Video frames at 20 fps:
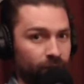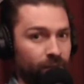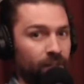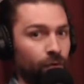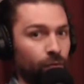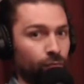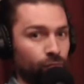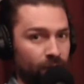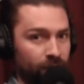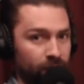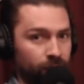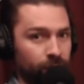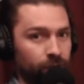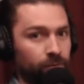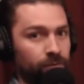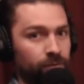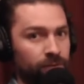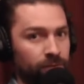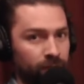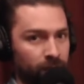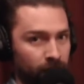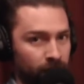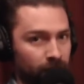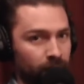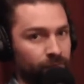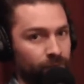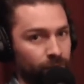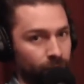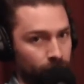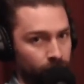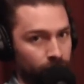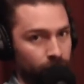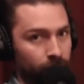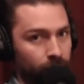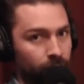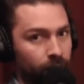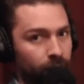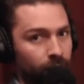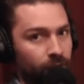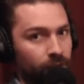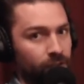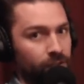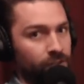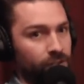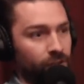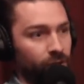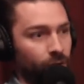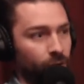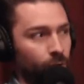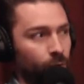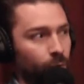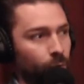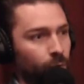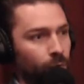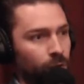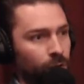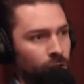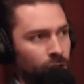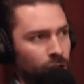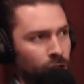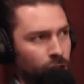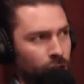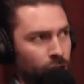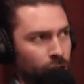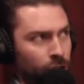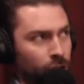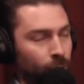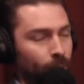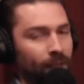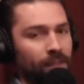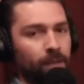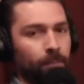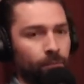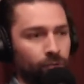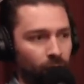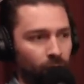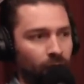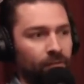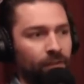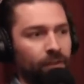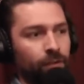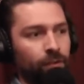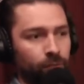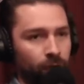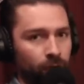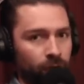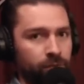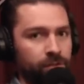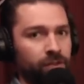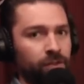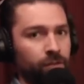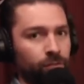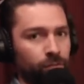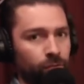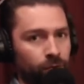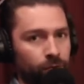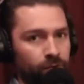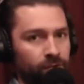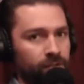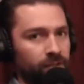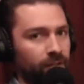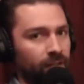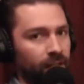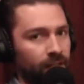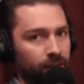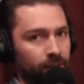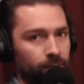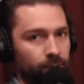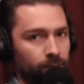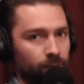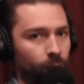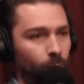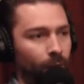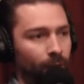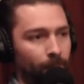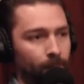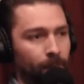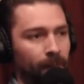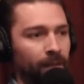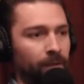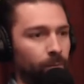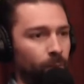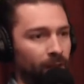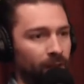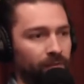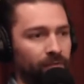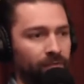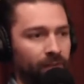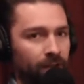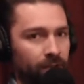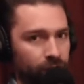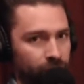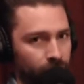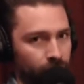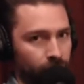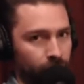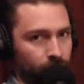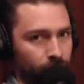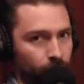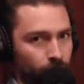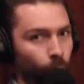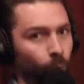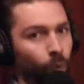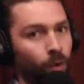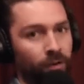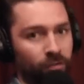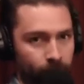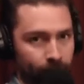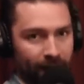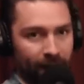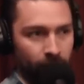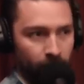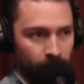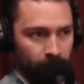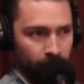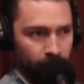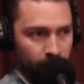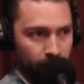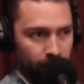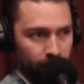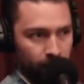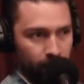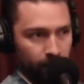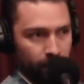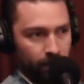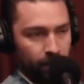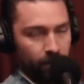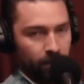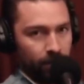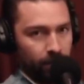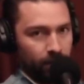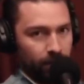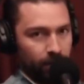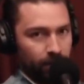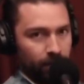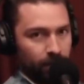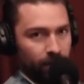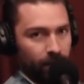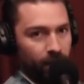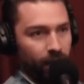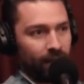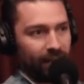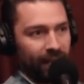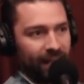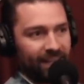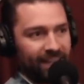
the original Targa Florio. So you end up driving the roads and the routes that like Juan Manuel Fangio would. Yeah, have been but he on. drove them like at uh, at, at a like